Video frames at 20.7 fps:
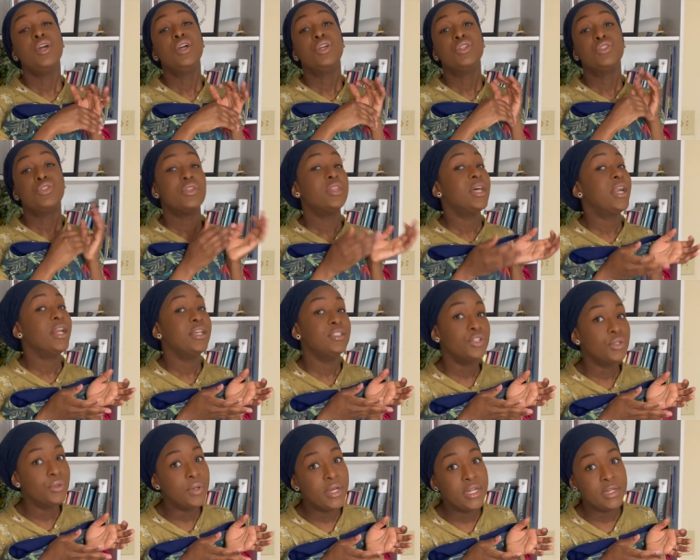so that I
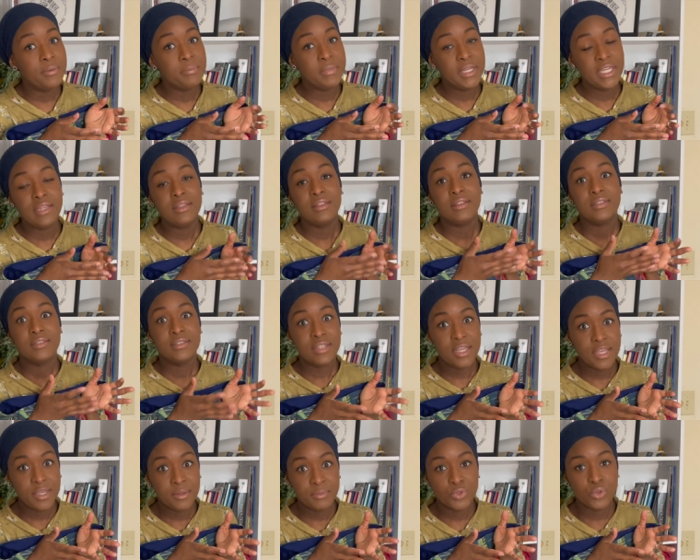don't end up making the
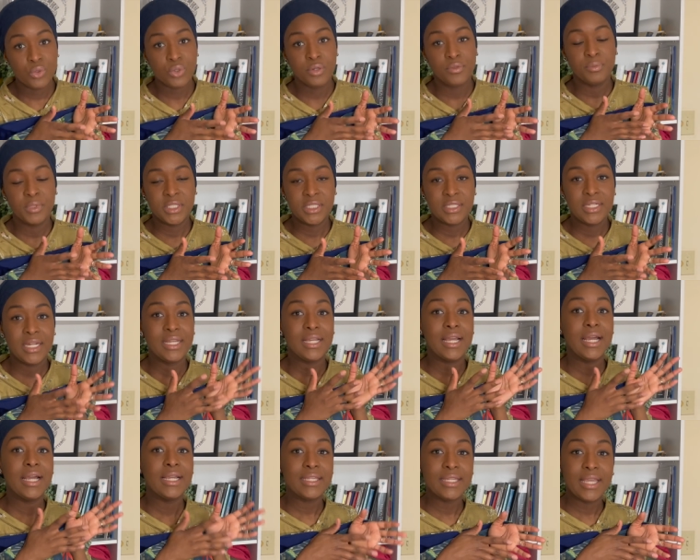same sort of mistake
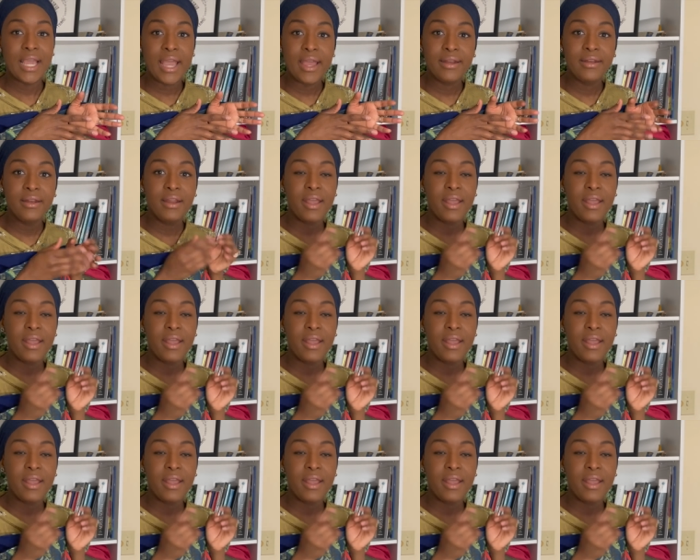again.